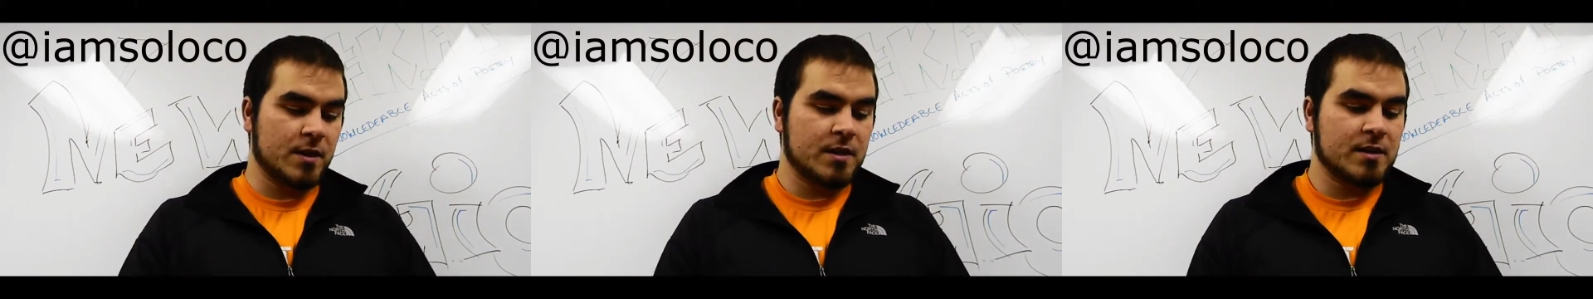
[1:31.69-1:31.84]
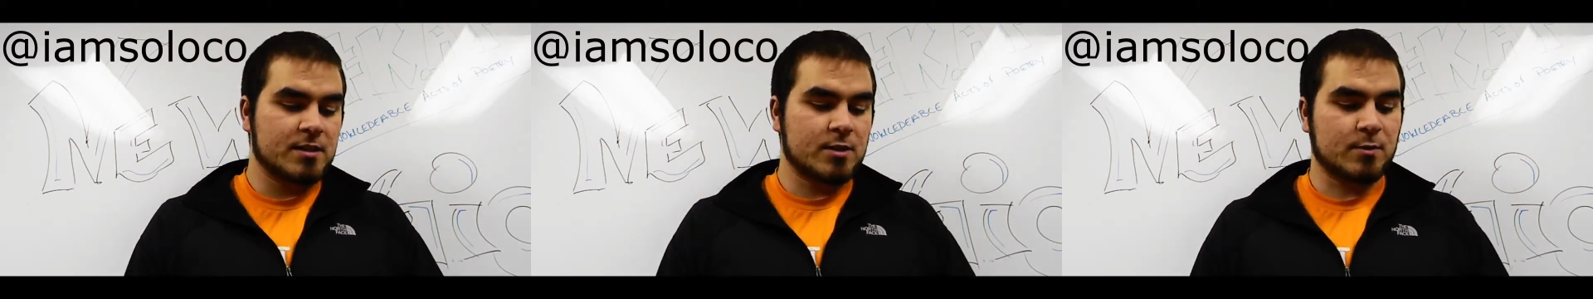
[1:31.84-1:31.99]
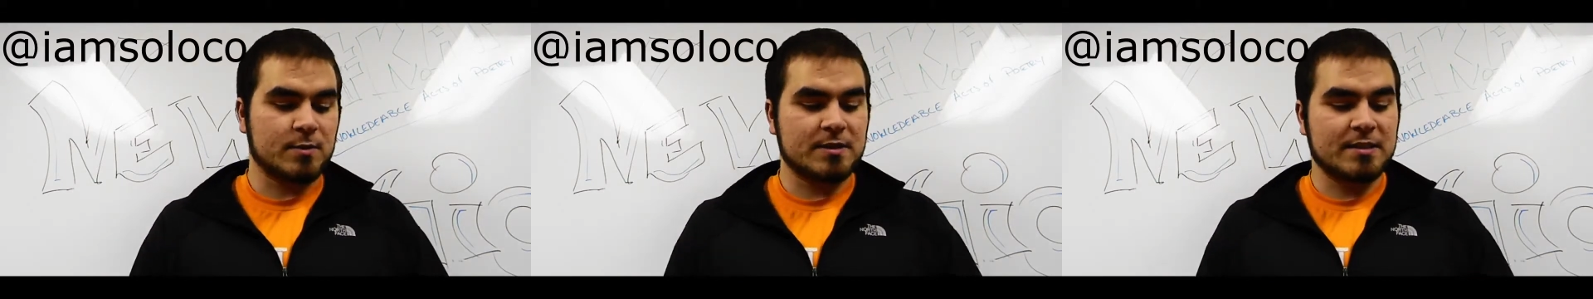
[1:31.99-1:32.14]

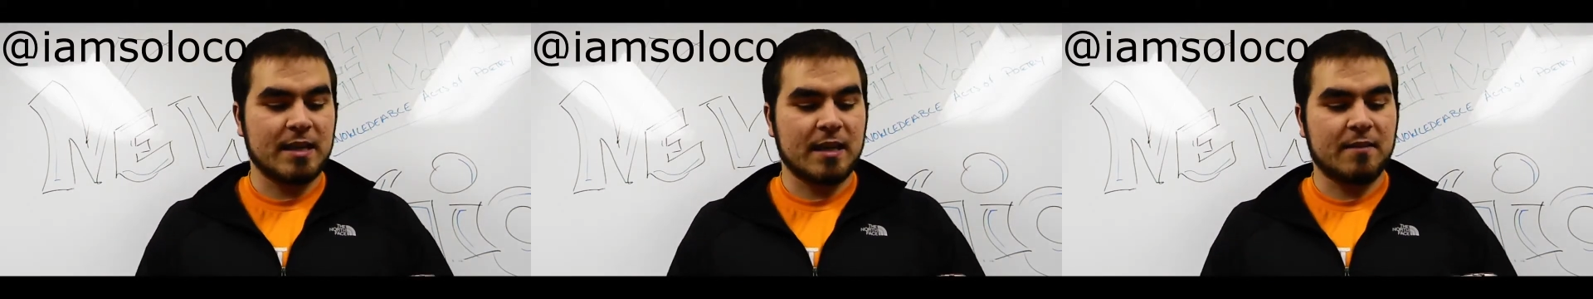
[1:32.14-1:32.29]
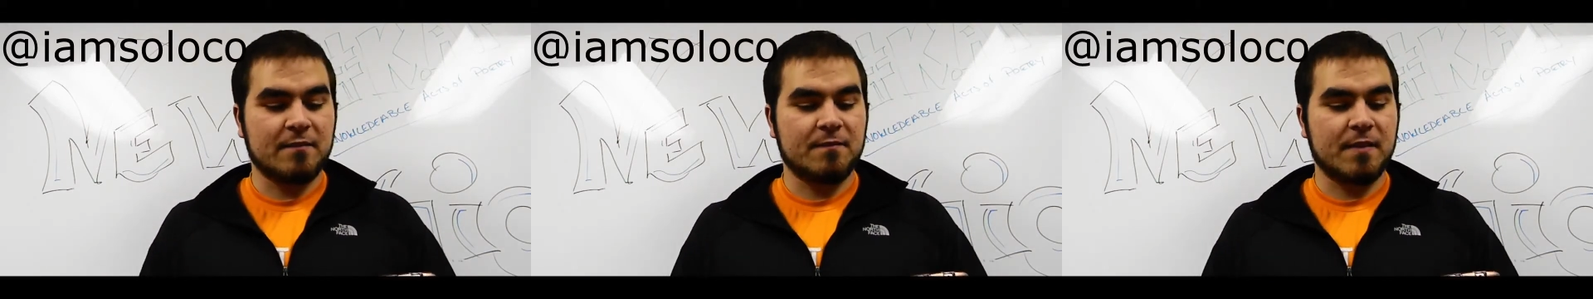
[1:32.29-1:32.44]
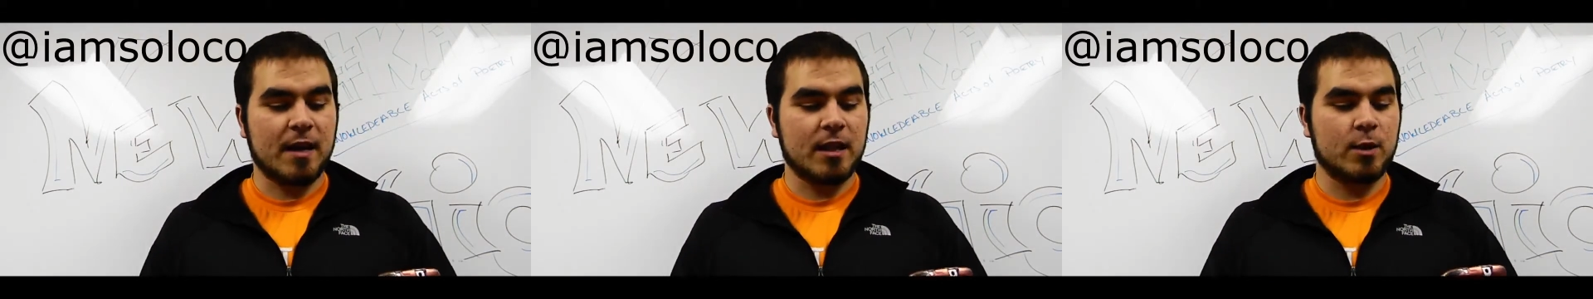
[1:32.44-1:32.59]
So instead
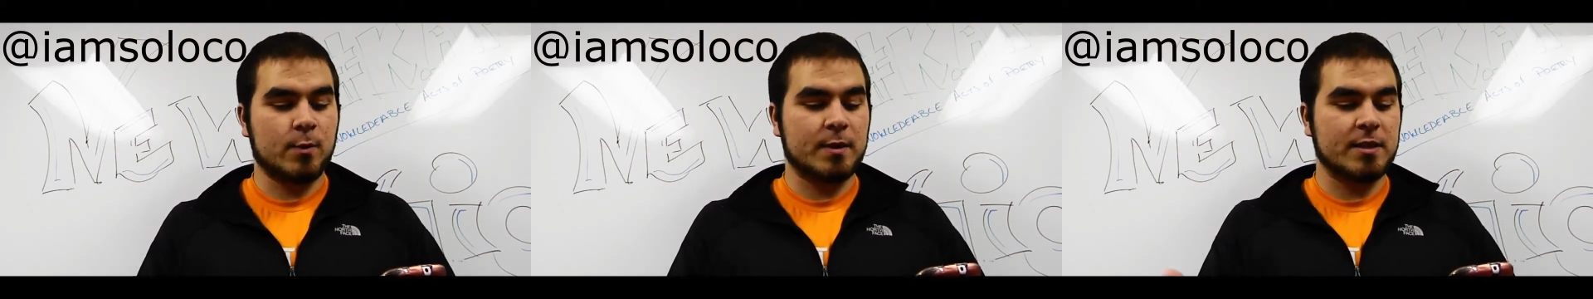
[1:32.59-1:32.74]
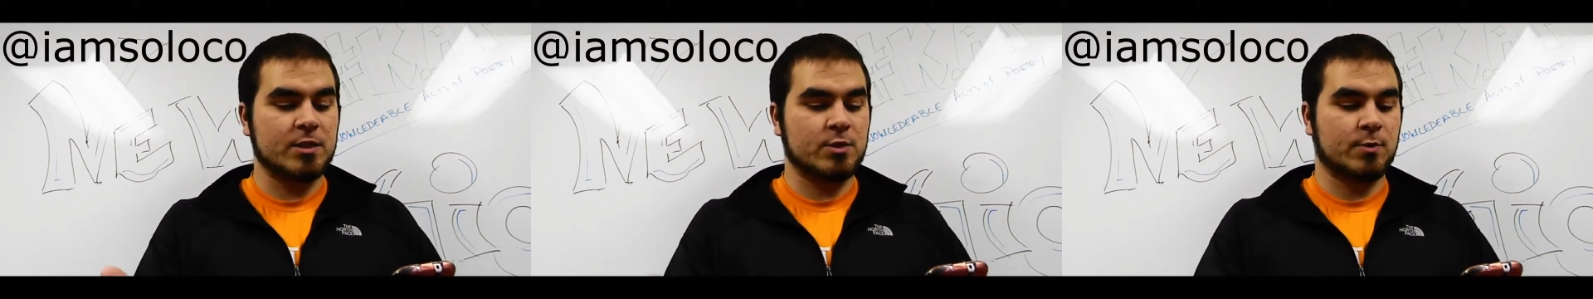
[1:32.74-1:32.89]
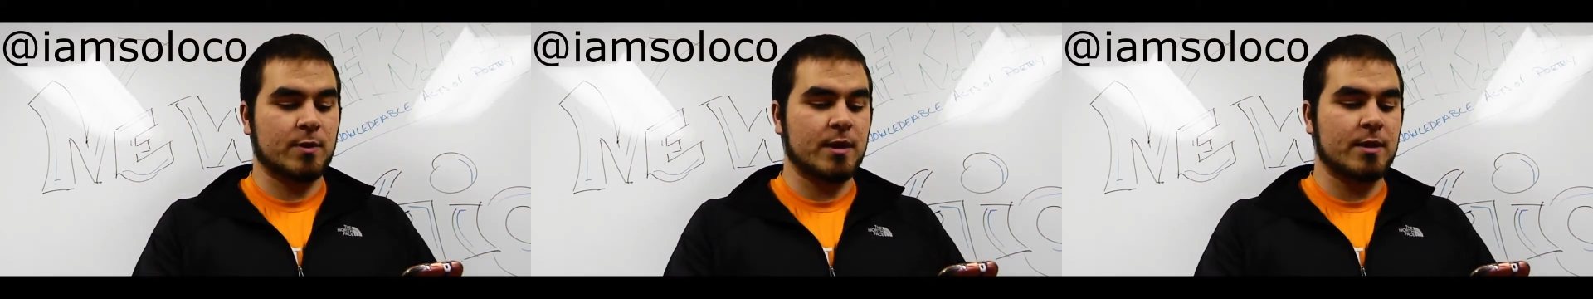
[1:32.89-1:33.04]
of
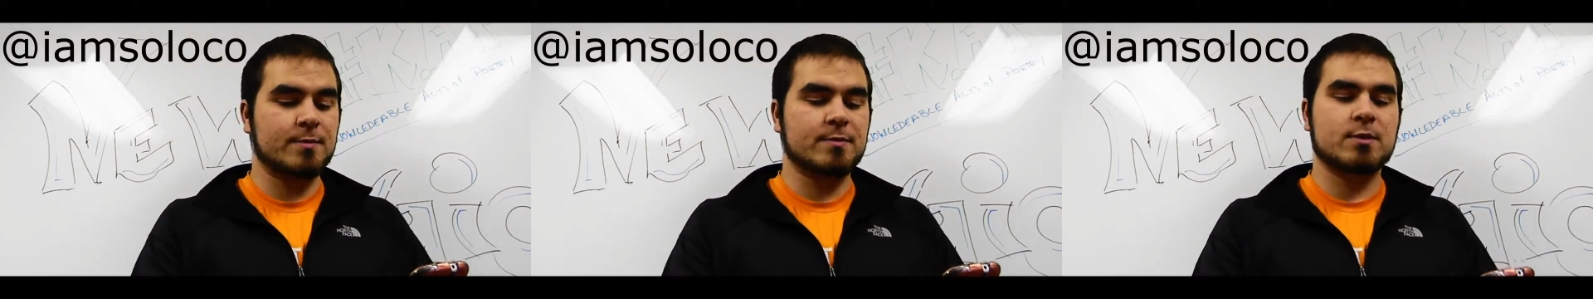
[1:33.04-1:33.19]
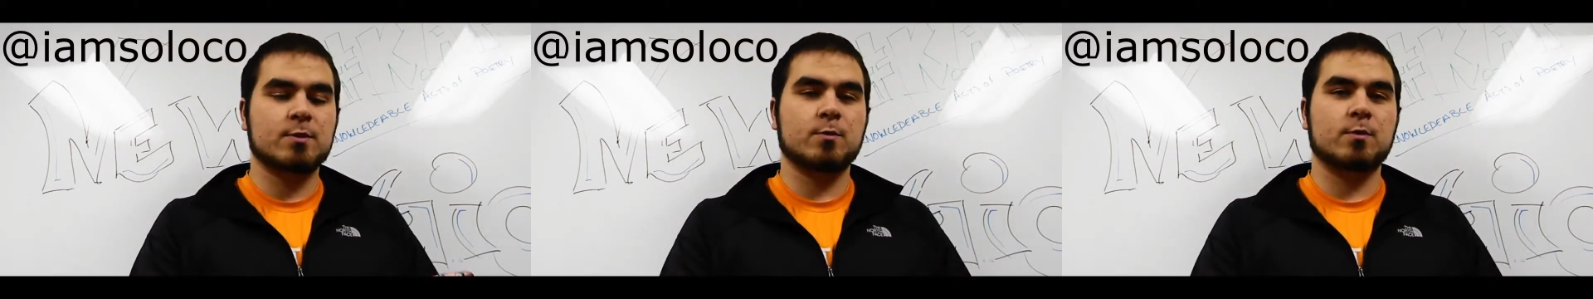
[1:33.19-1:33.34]
following dreams,